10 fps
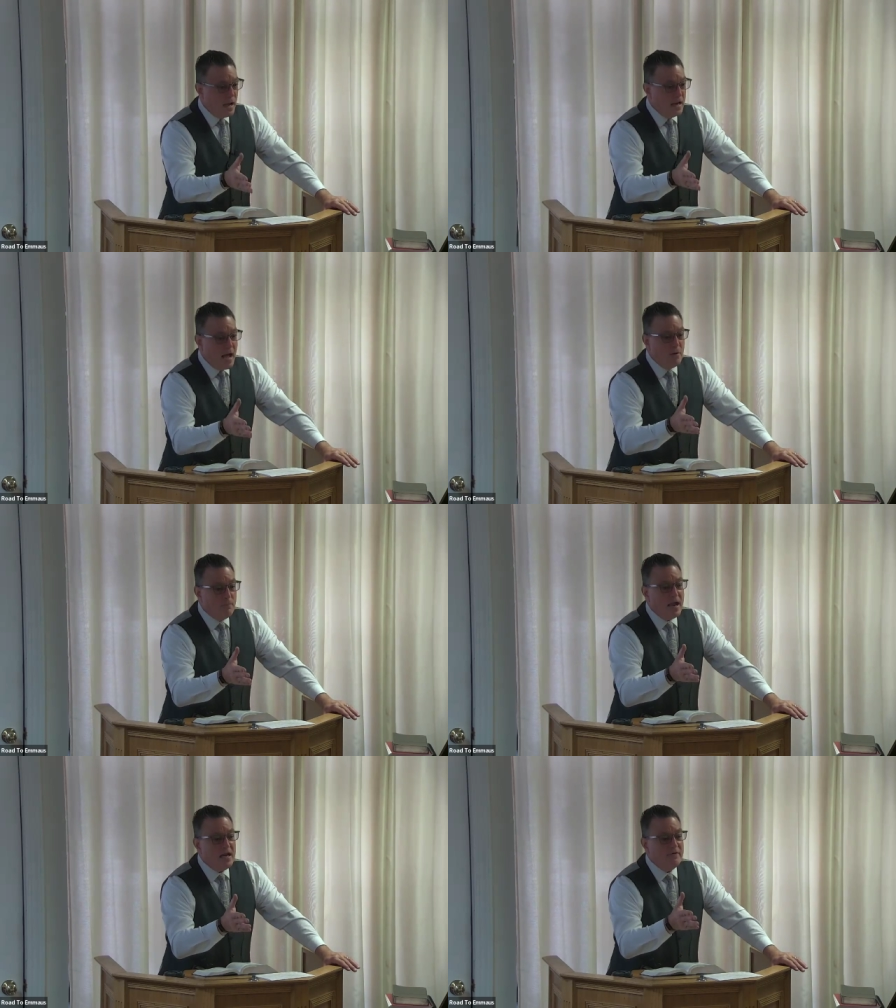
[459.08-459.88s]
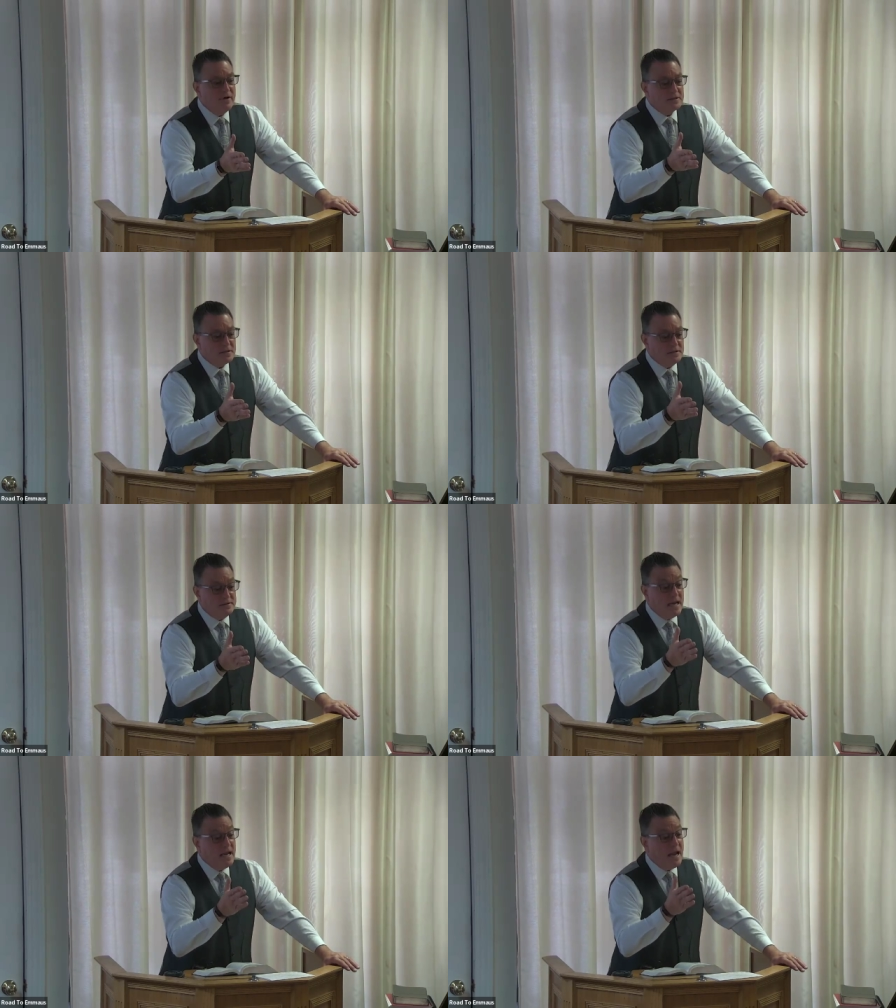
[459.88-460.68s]
And how many of us can
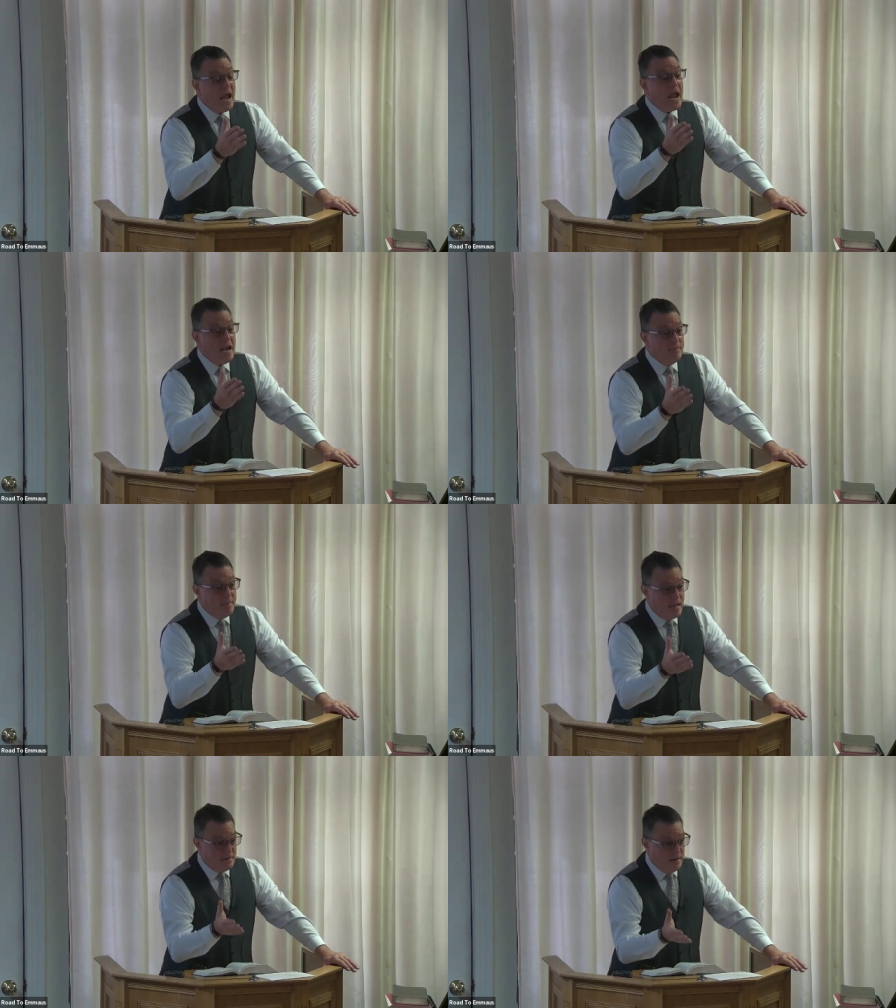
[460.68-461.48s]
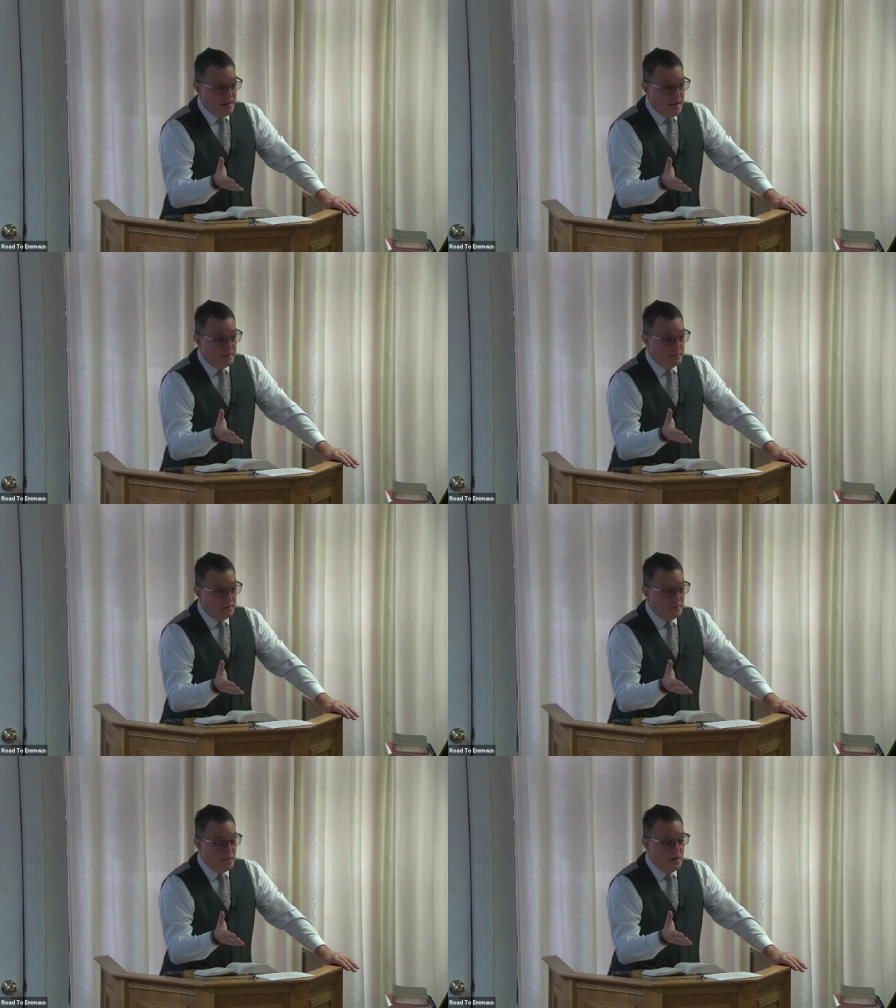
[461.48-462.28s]
say amen to that?
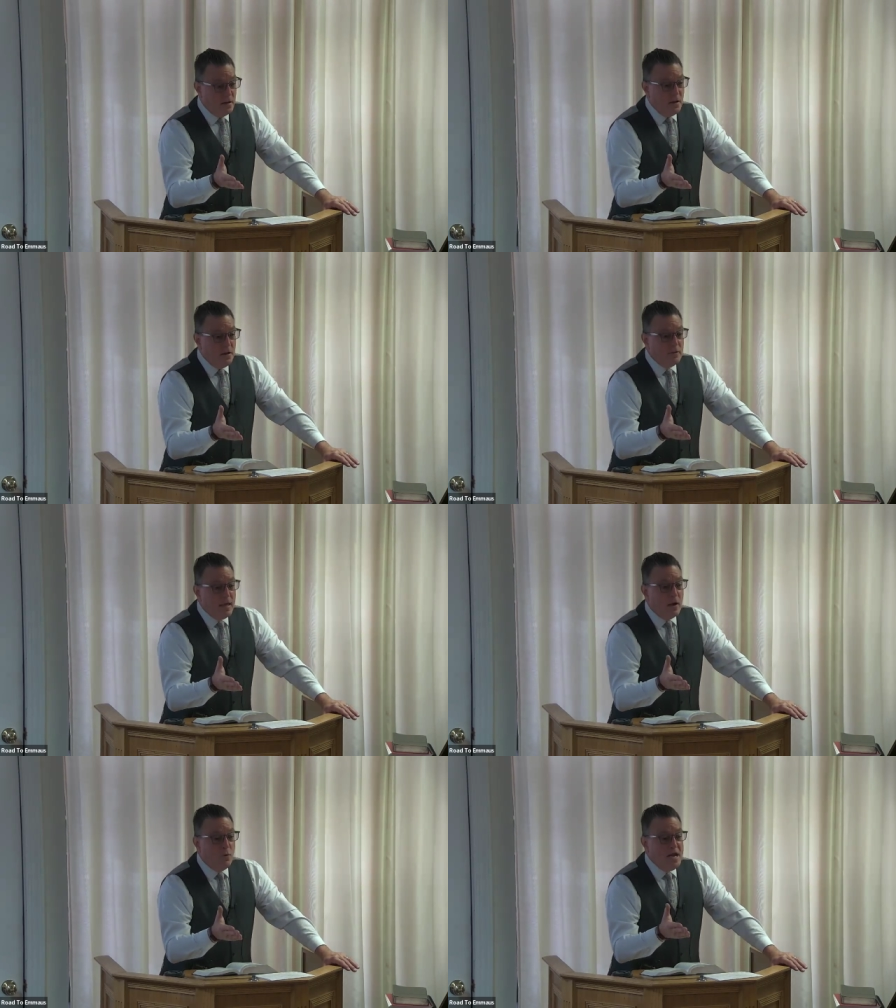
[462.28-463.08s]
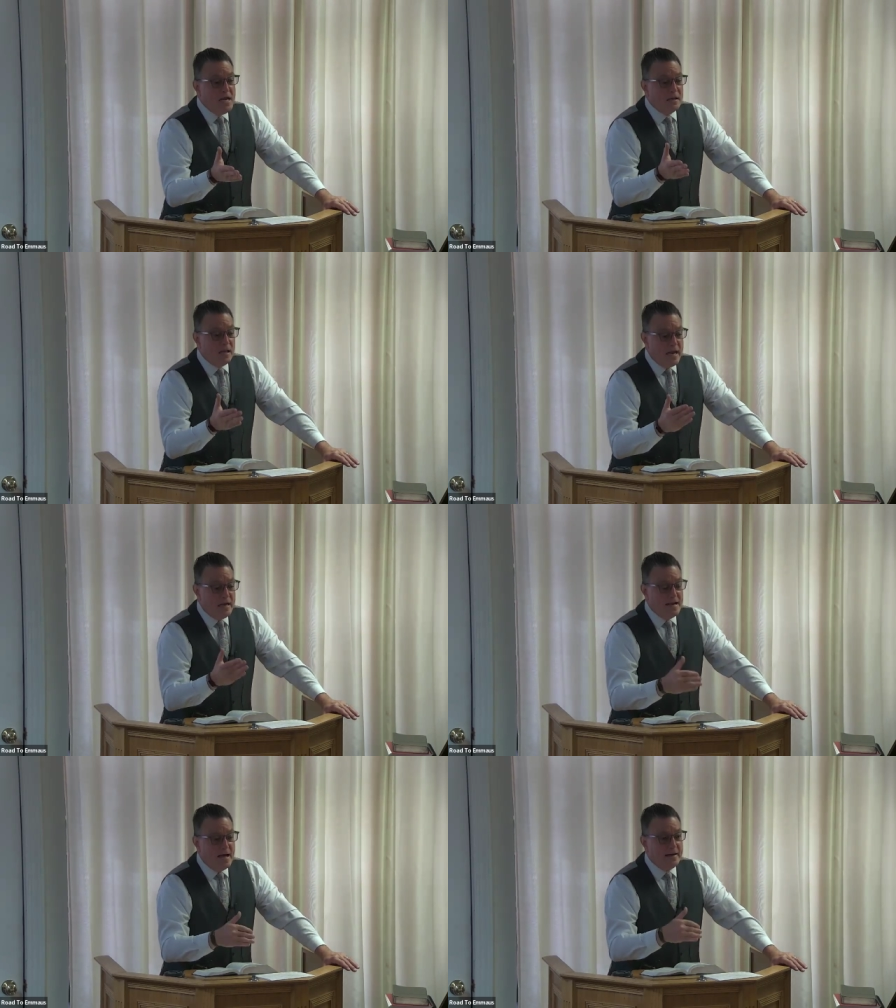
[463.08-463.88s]
That we can
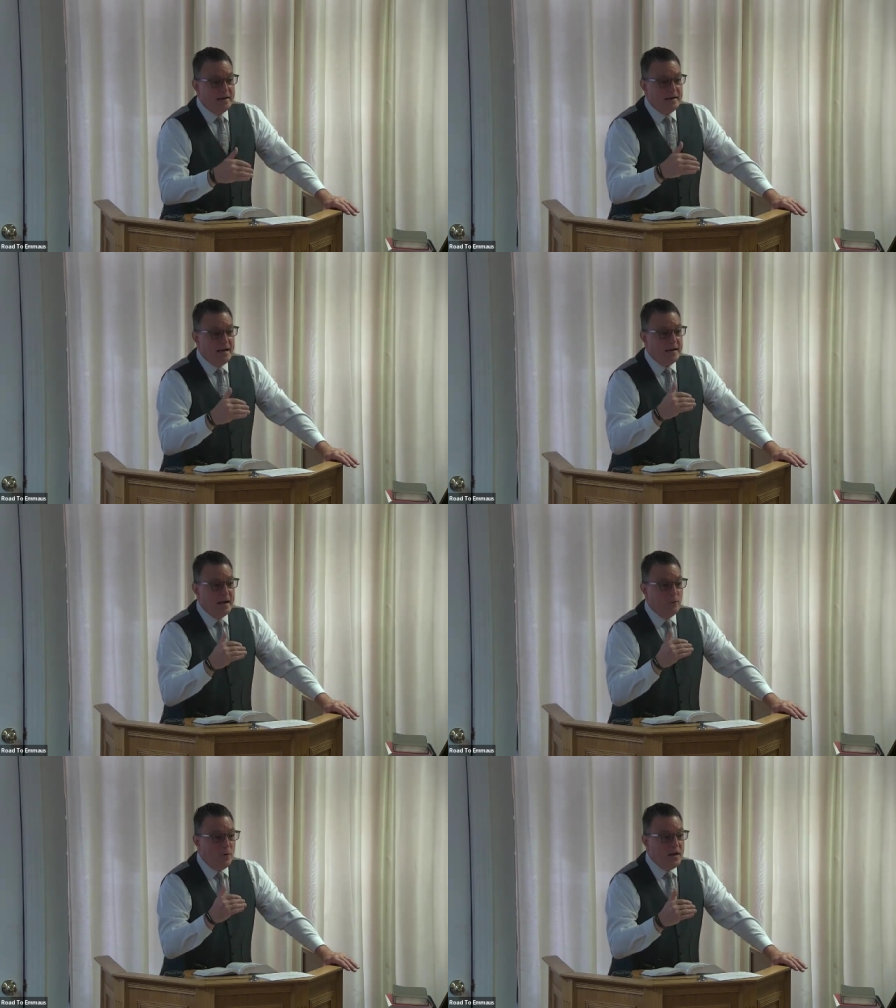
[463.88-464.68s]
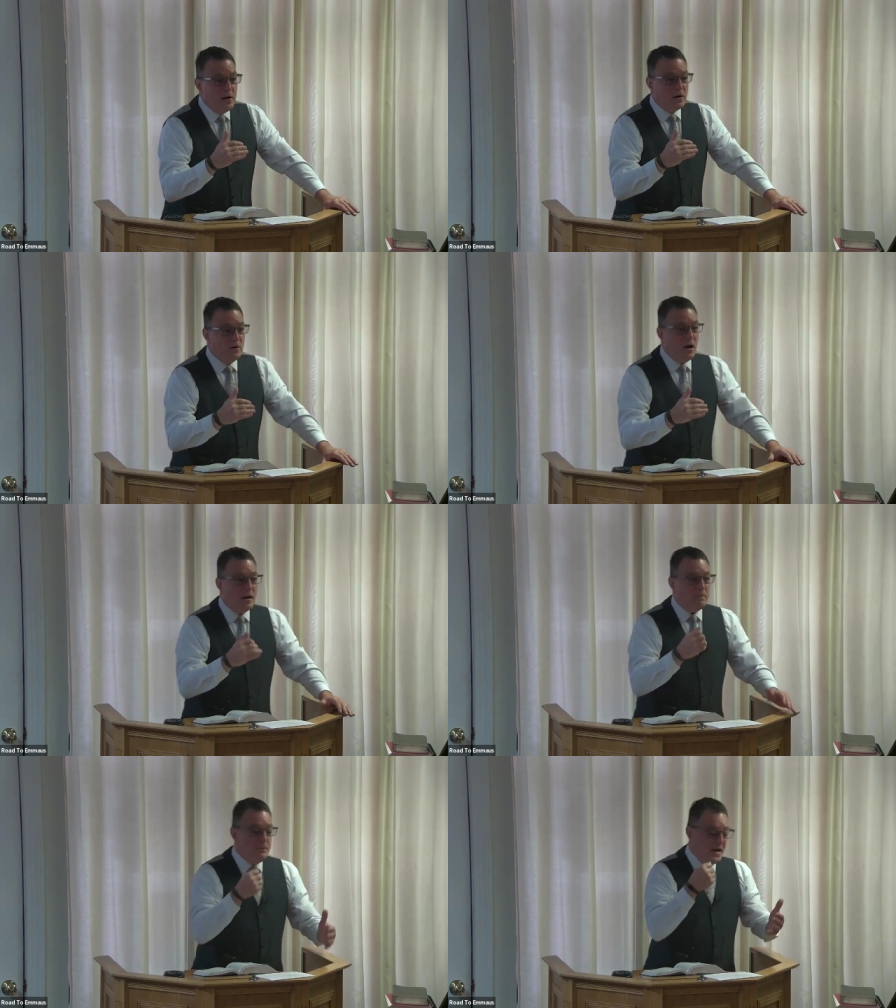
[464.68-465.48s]
lay down at night and we are
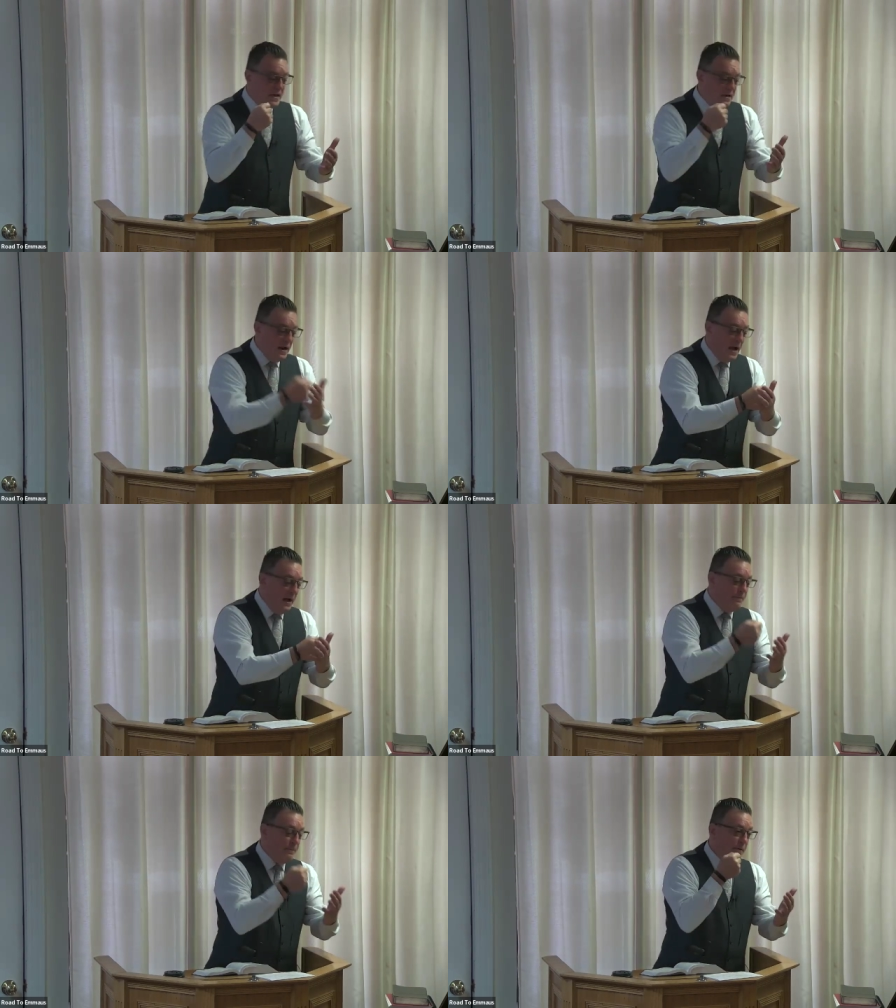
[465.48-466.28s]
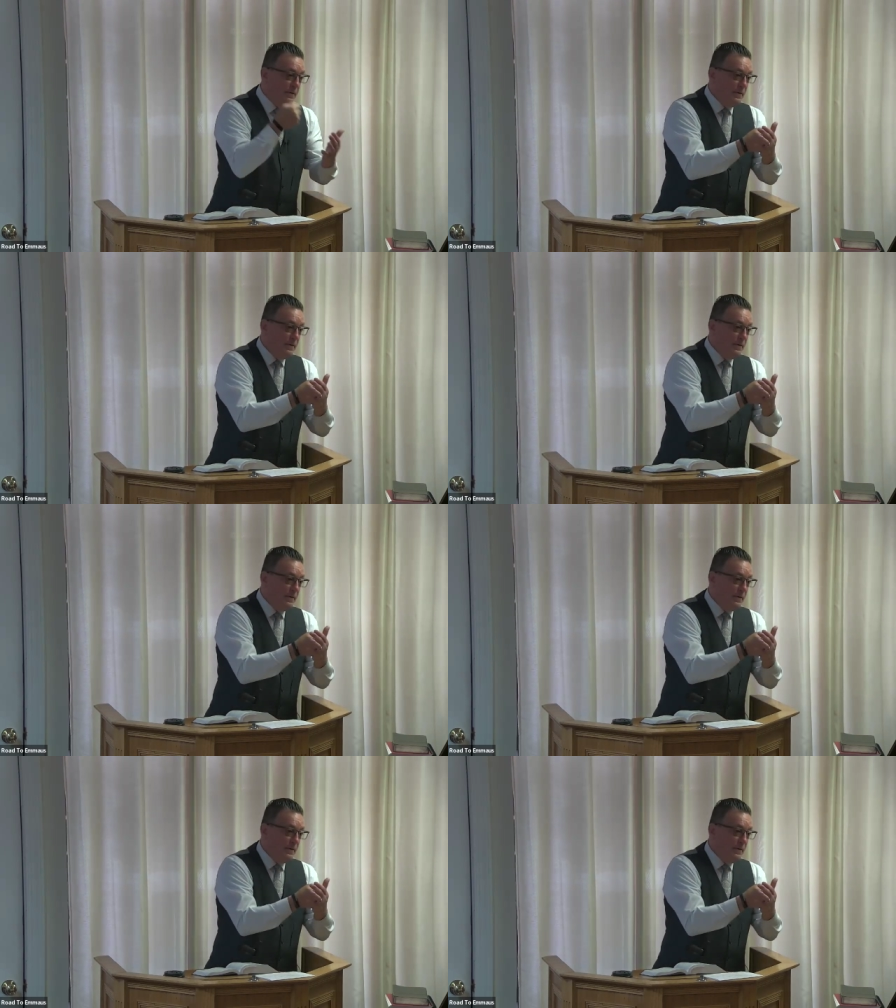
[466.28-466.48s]
not beaten up